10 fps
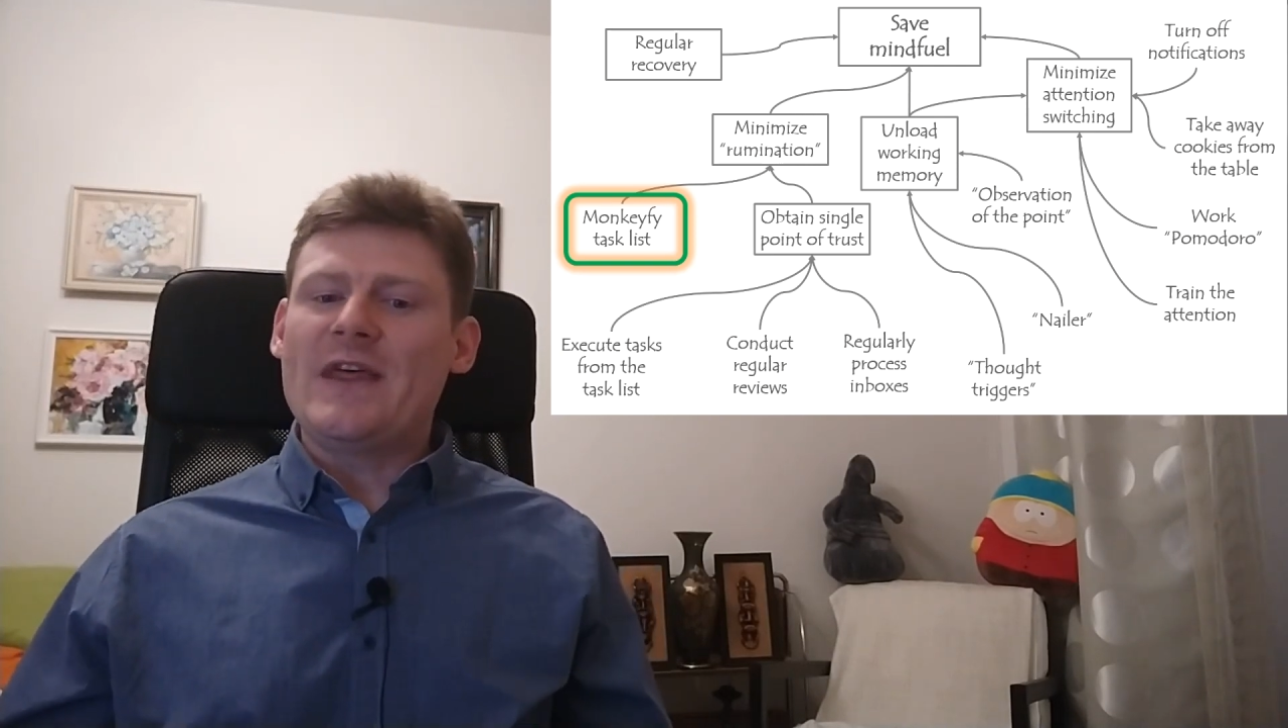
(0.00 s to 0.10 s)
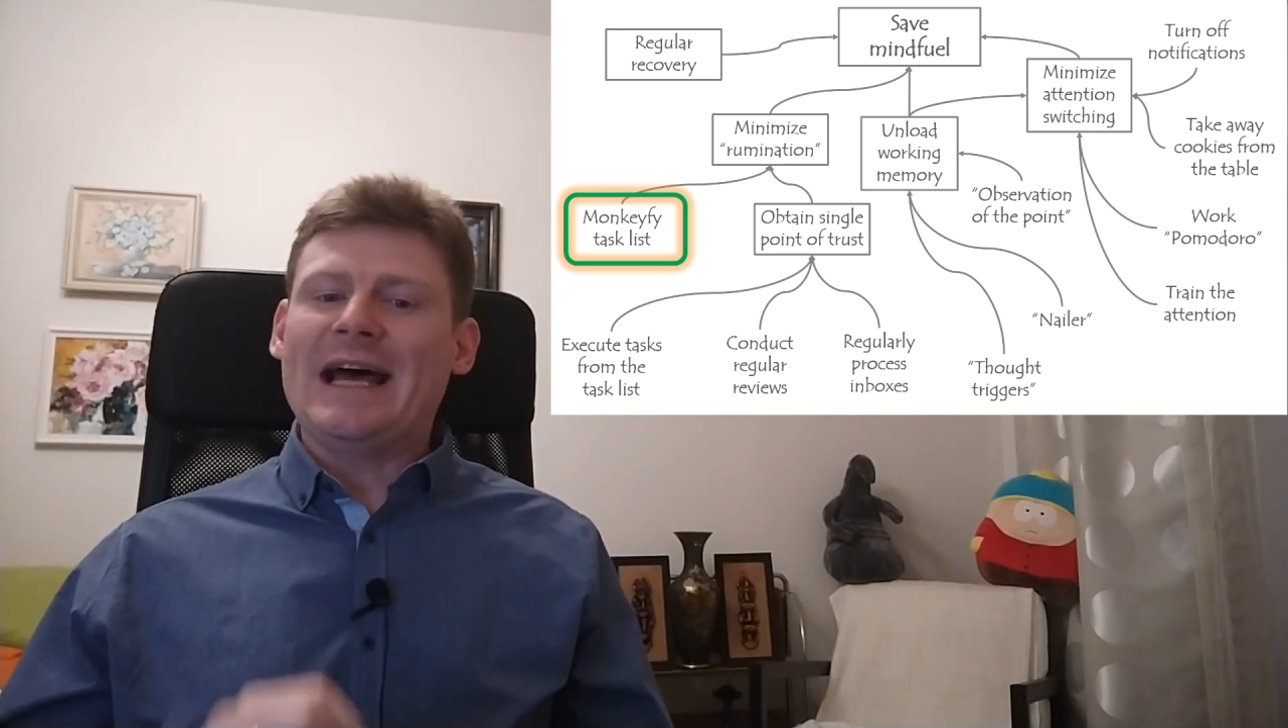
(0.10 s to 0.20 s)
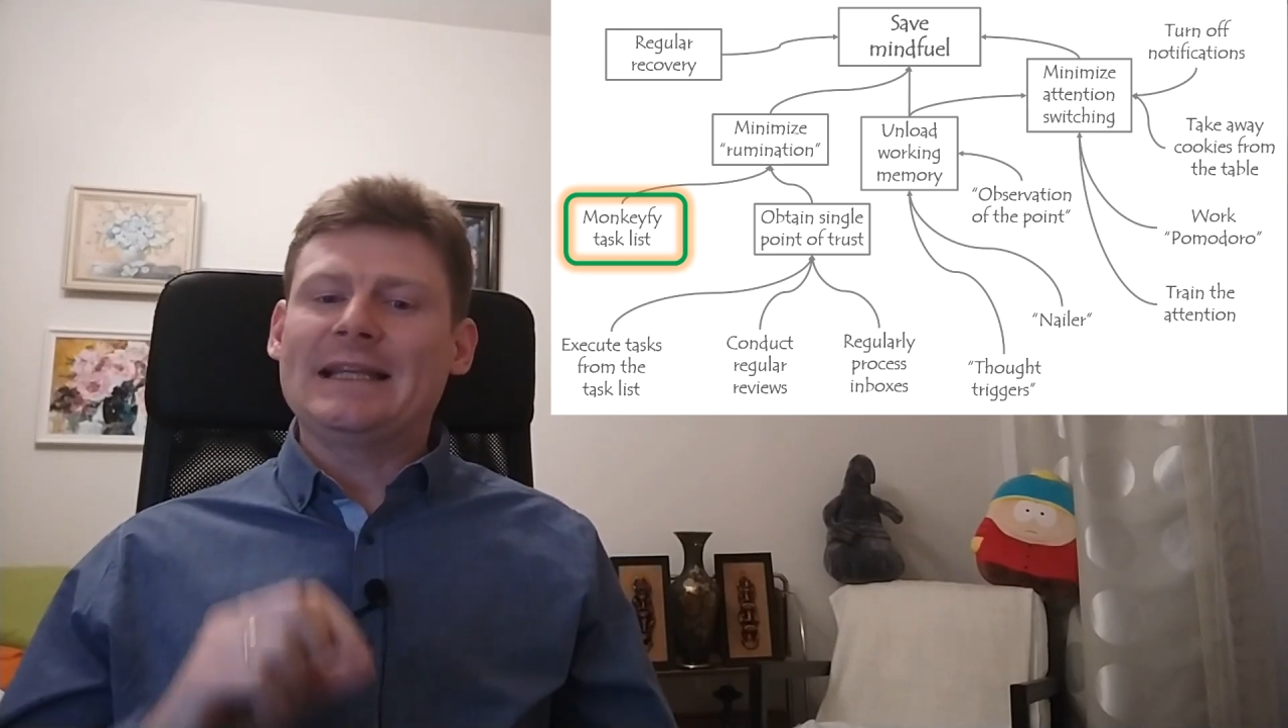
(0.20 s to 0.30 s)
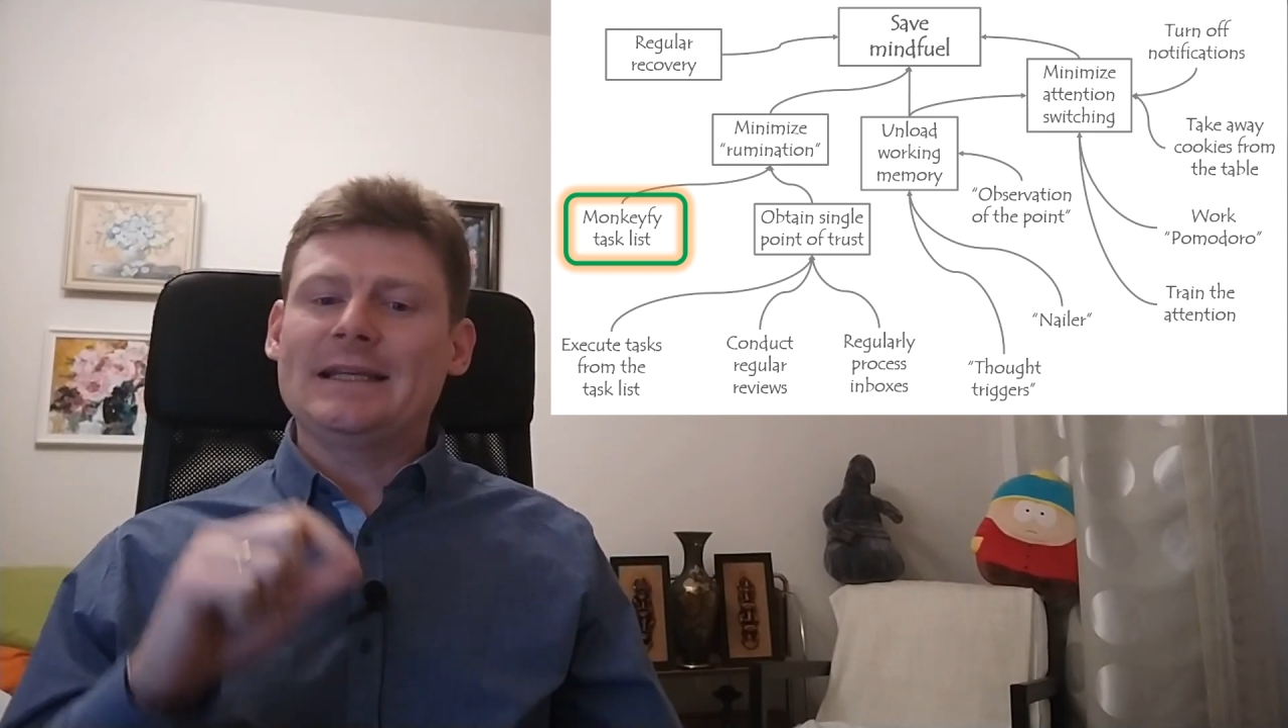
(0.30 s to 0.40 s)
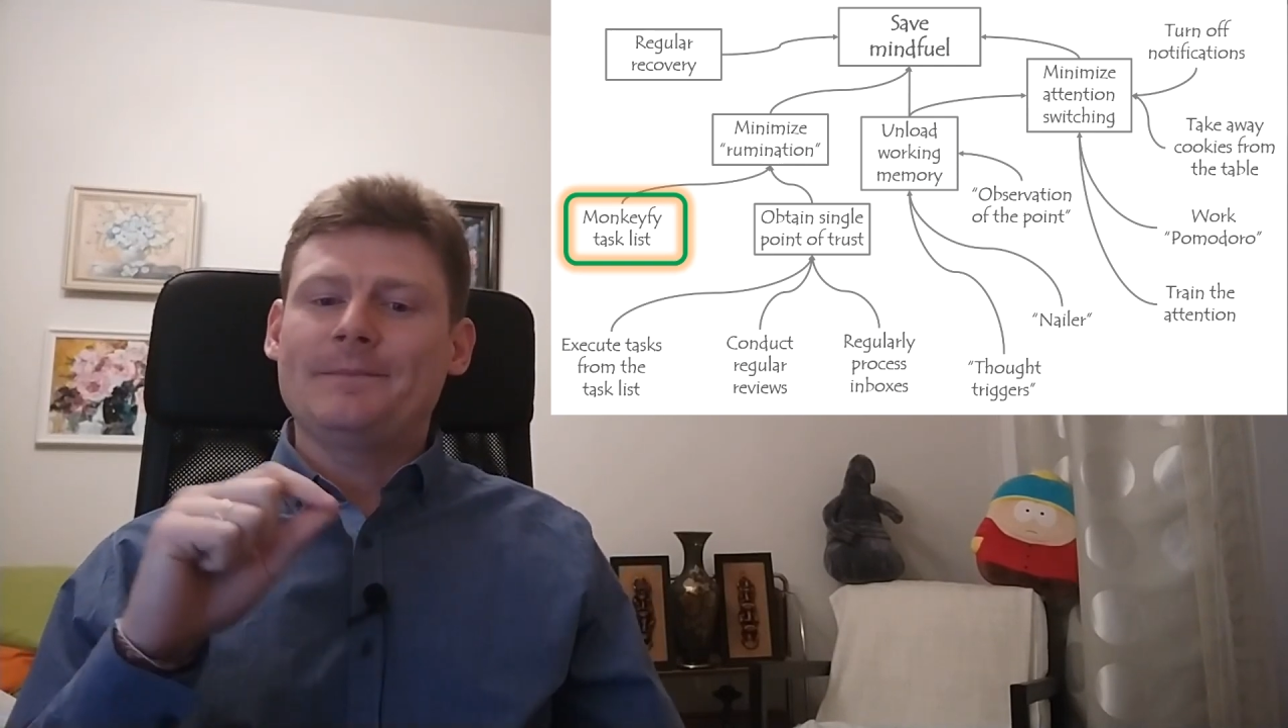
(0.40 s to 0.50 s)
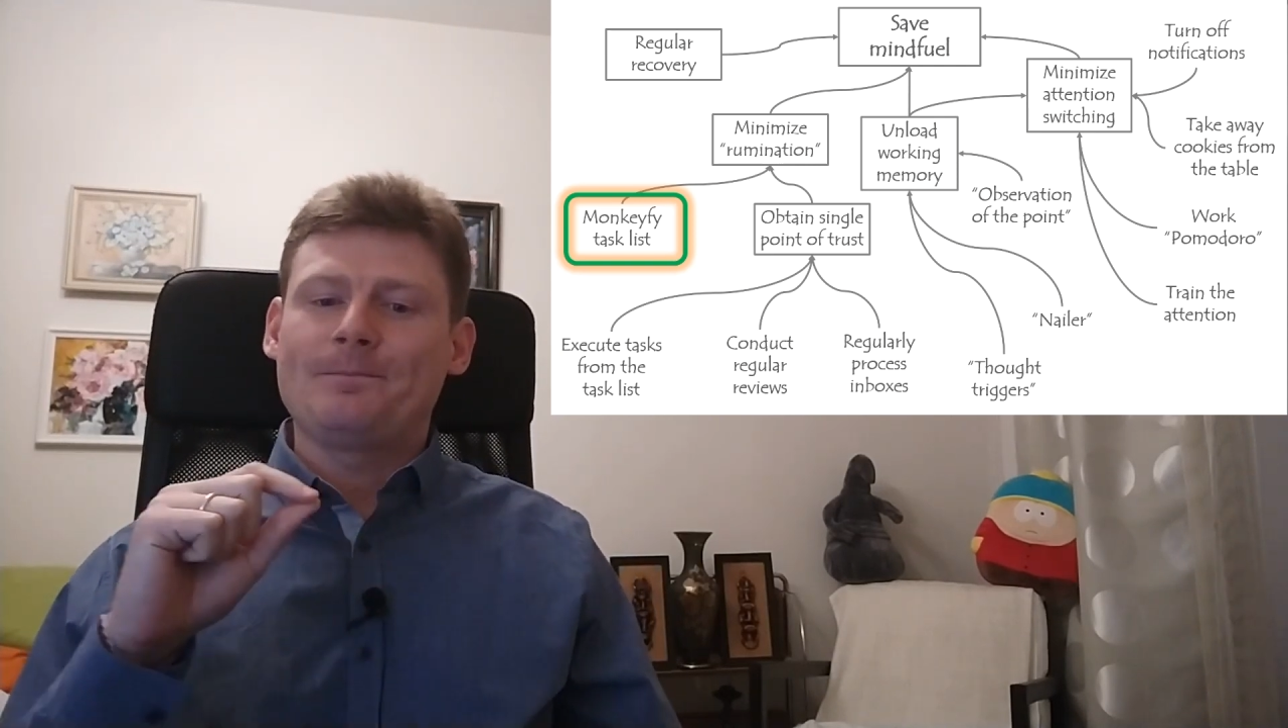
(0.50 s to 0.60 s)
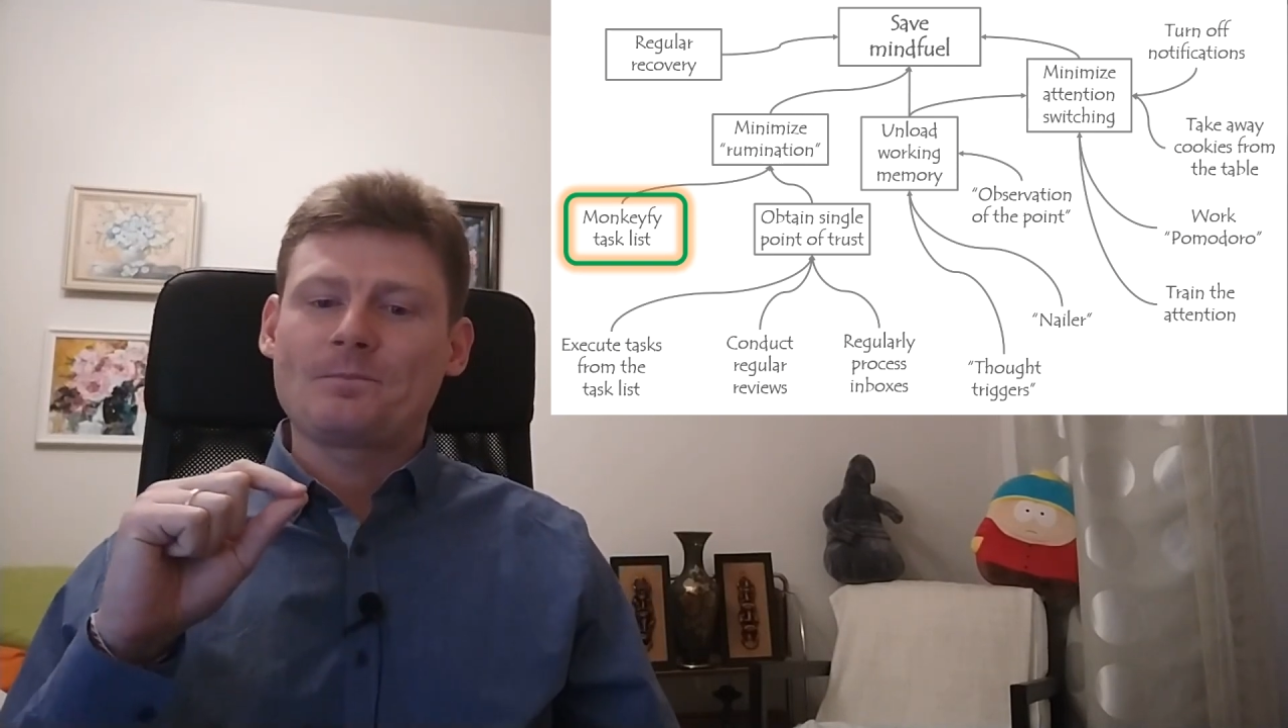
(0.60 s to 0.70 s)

that